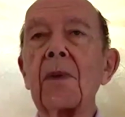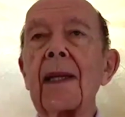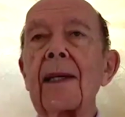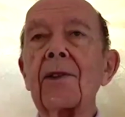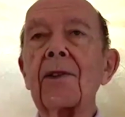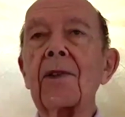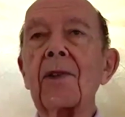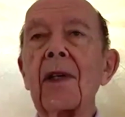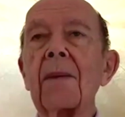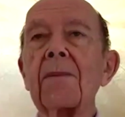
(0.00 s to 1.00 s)

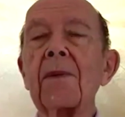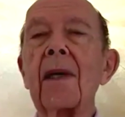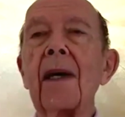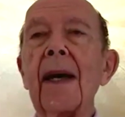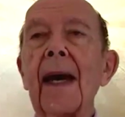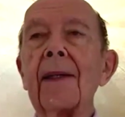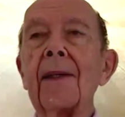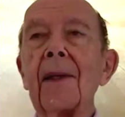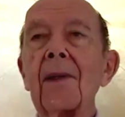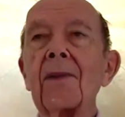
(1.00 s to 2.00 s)
relationships
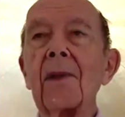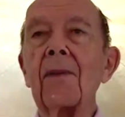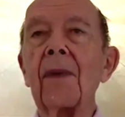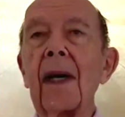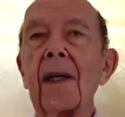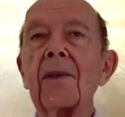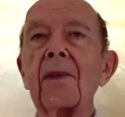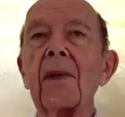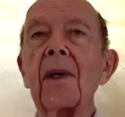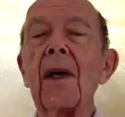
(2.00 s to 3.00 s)
and his advice